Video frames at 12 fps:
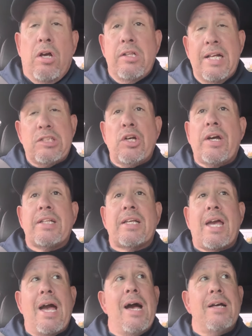let's look at the
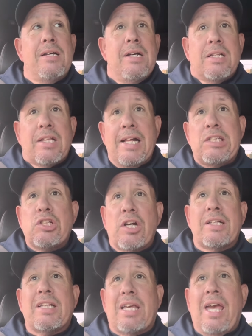
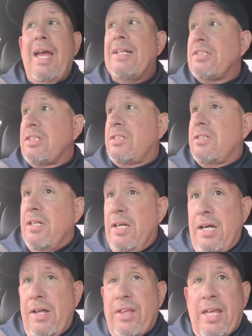
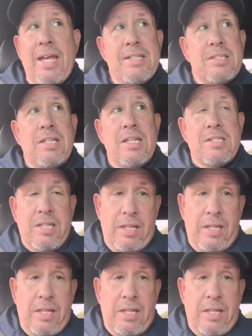Kansas City